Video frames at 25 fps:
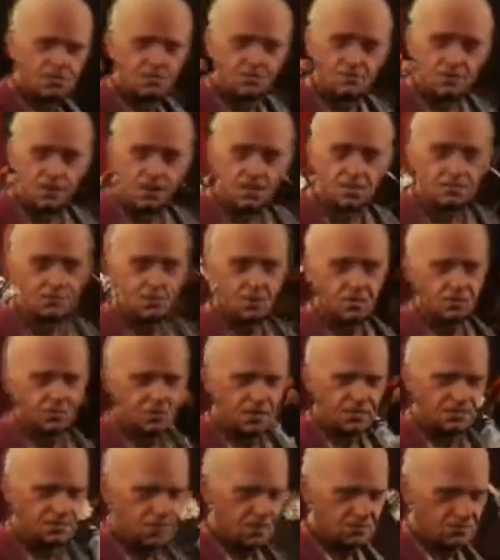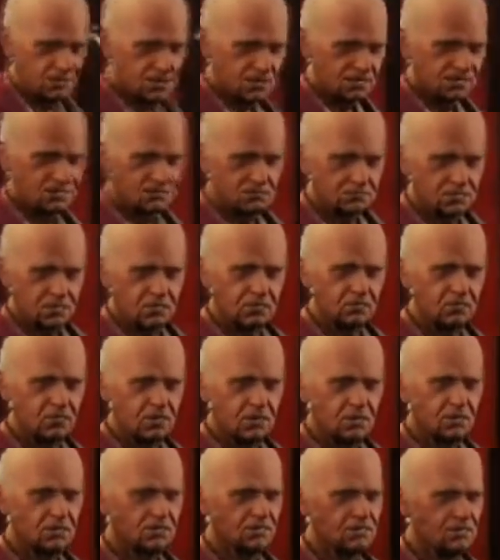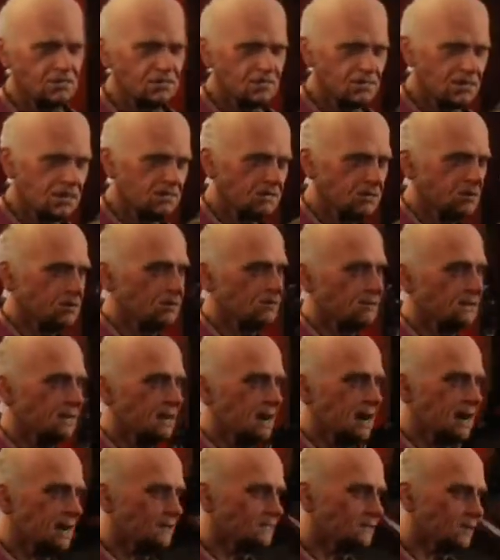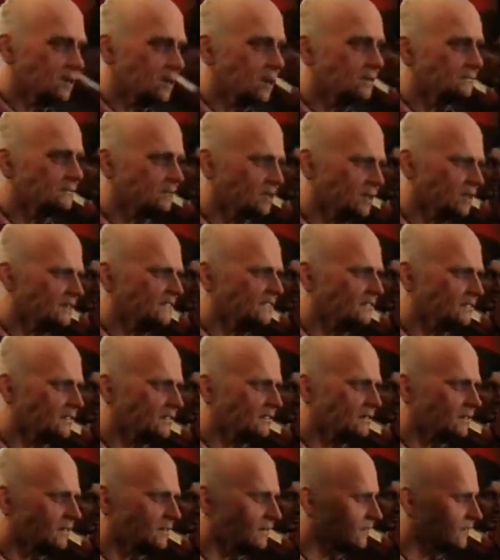Find the remains of my expedition, and you will have your proof.